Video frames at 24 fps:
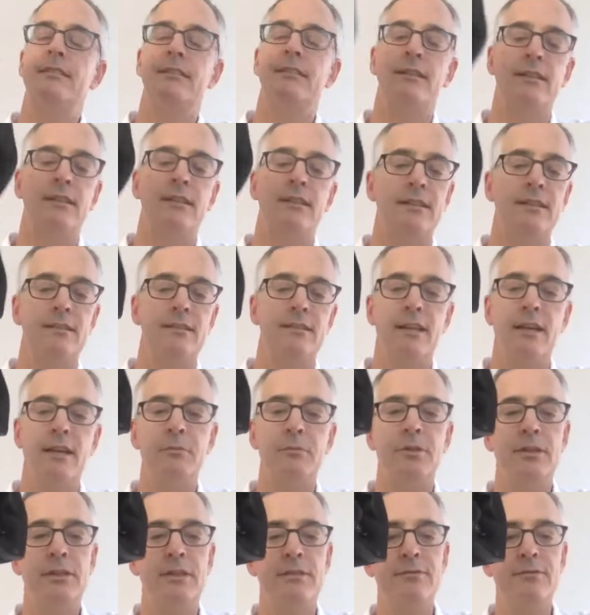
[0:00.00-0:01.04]
a lot
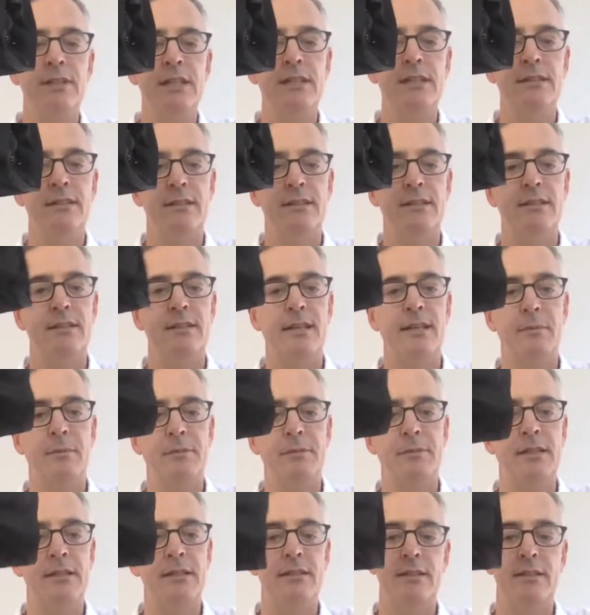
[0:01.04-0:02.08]
more convenient than a DOP
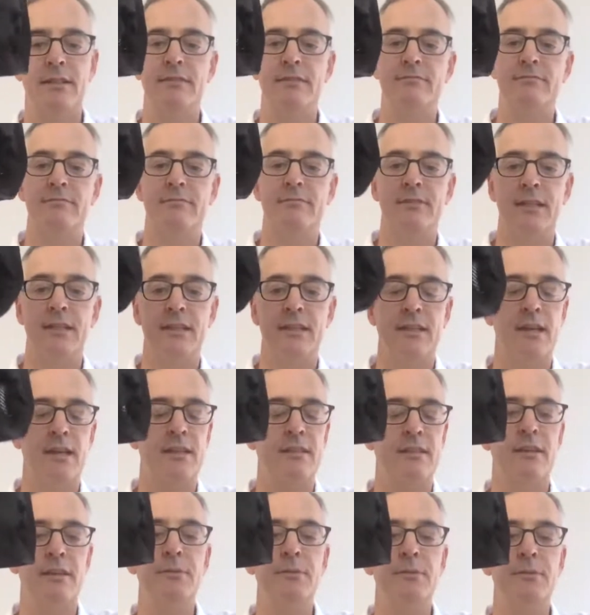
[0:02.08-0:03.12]
kit, and I
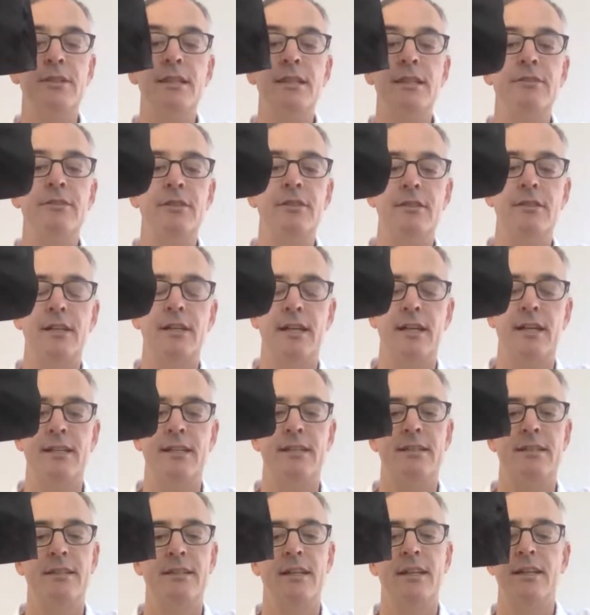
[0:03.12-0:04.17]
thought it was easier, and
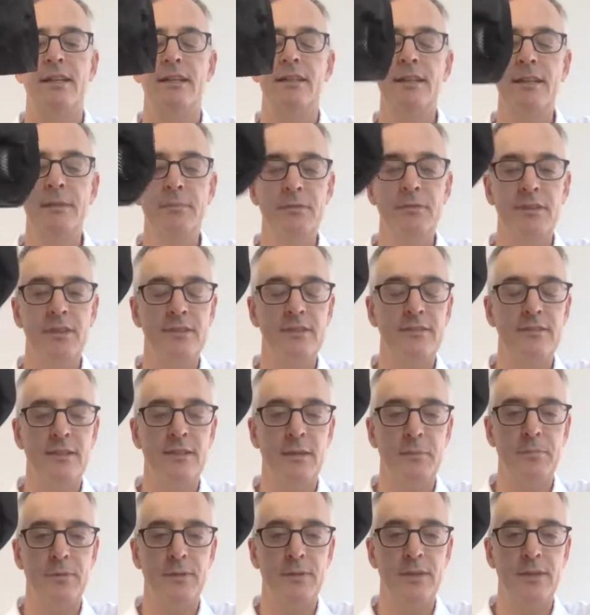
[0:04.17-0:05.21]
it keeps things
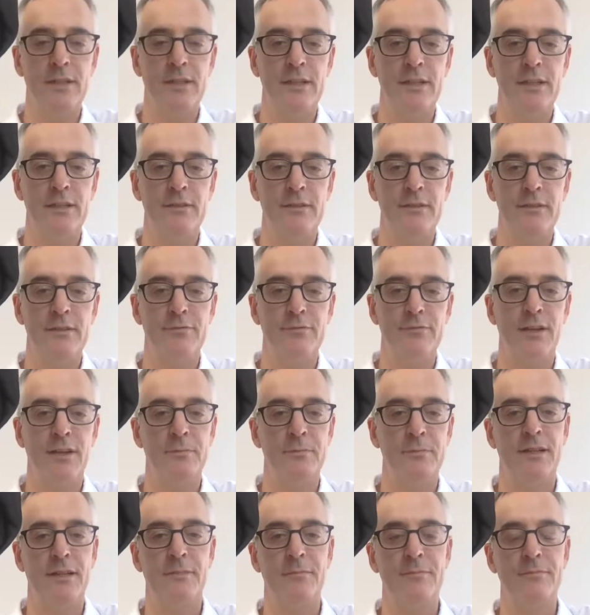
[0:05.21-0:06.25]
separated
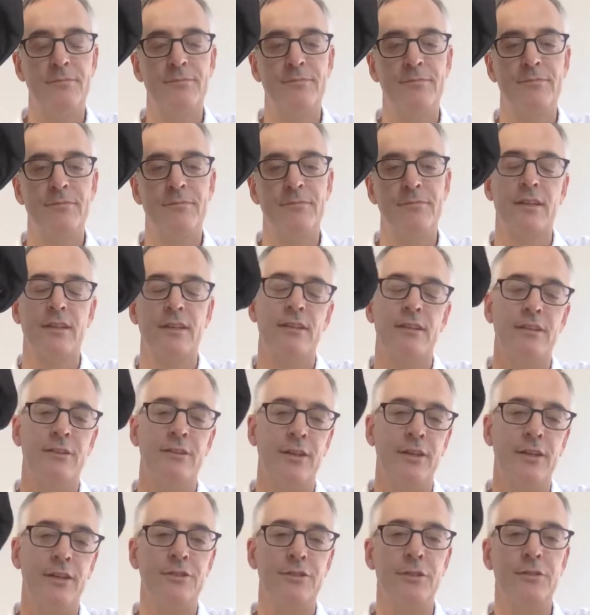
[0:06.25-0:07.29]
from
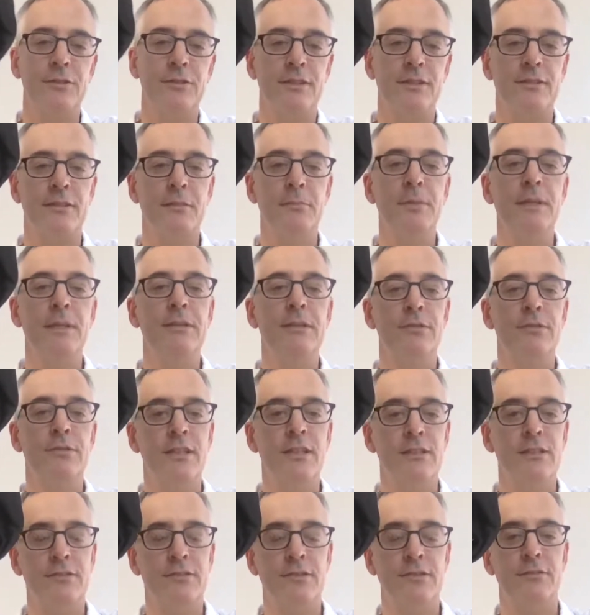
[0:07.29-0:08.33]
our joke is the petri
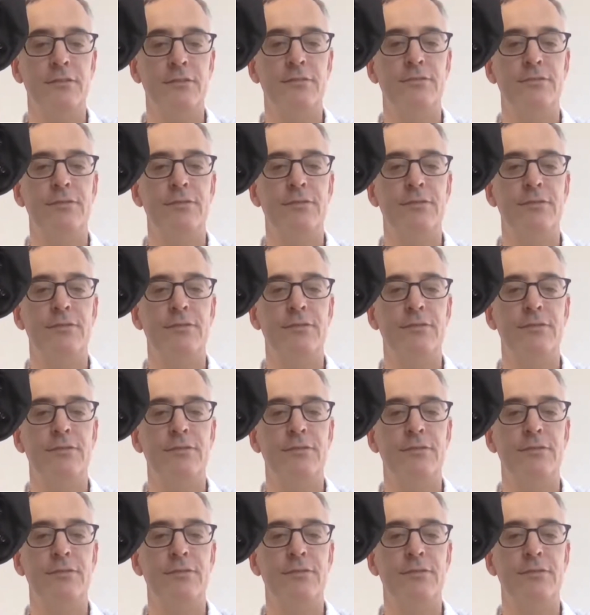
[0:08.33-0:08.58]
dish of